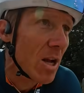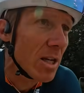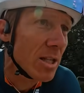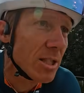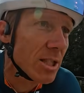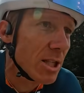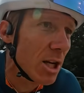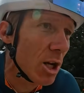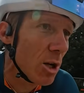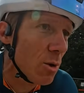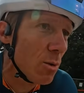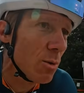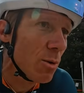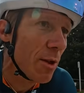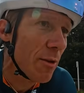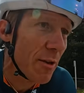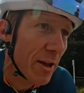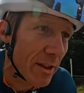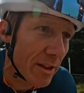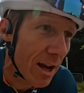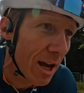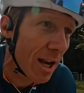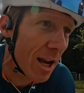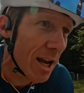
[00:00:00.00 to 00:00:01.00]
So the
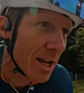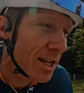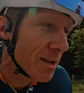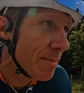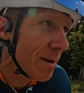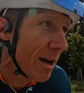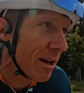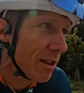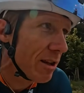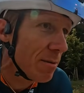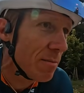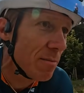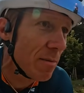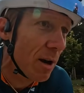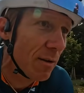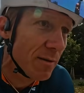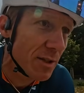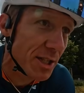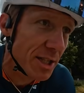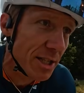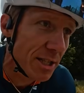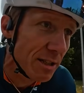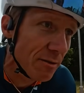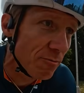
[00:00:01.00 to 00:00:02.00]
thing that I like about them,
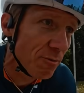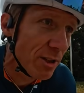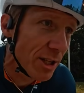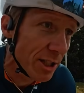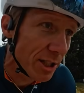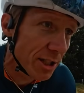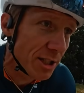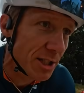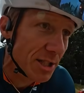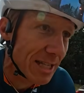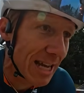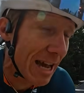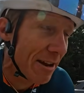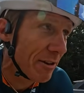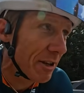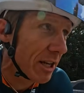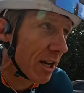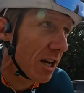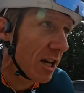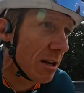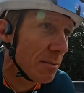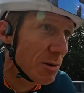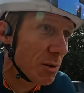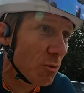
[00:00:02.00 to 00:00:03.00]
obviously really good sounding
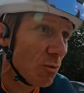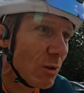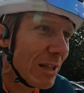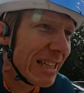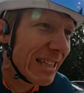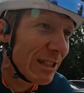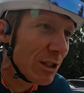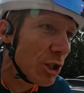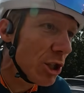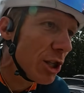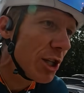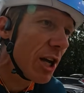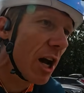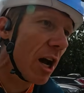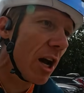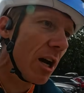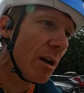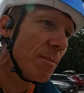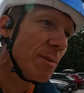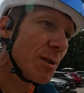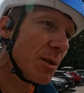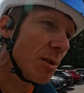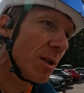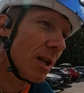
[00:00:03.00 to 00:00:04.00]
hubs, really good
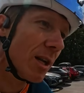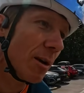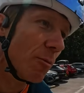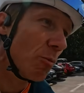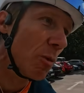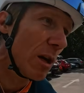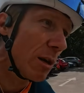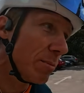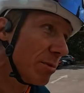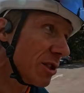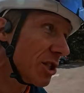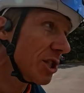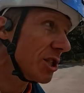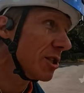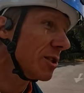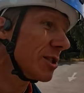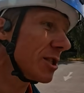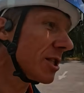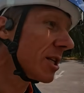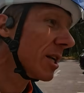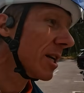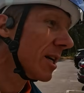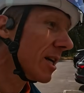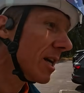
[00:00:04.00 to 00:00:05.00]
hubs, well
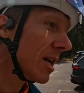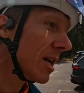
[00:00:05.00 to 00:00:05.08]
produced.